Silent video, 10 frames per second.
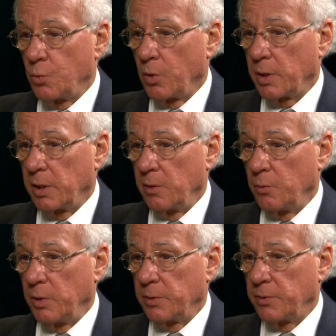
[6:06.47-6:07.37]
working
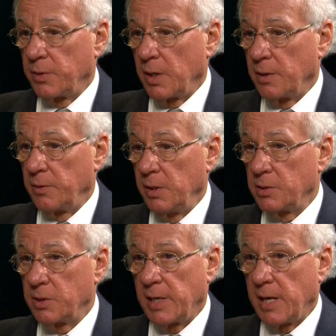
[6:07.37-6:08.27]
with uh, the
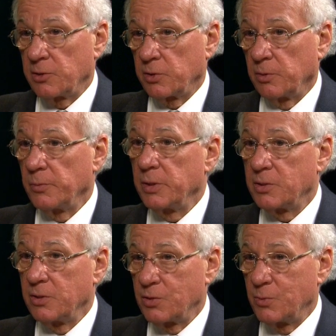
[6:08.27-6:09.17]
international
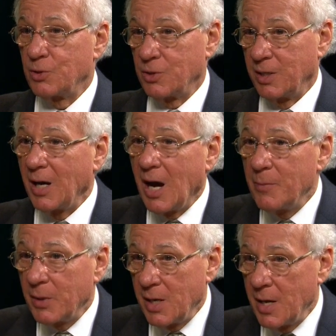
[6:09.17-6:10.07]
business machine,
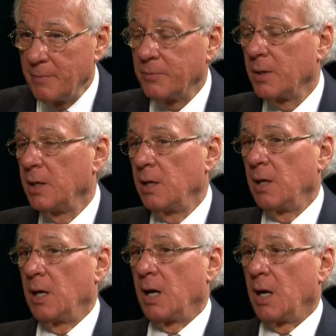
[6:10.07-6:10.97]
IBM,
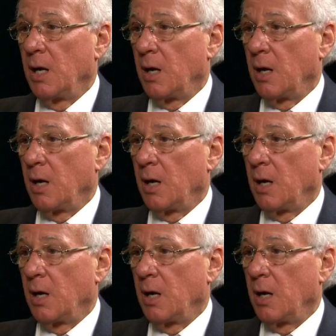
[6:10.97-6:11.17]
uh,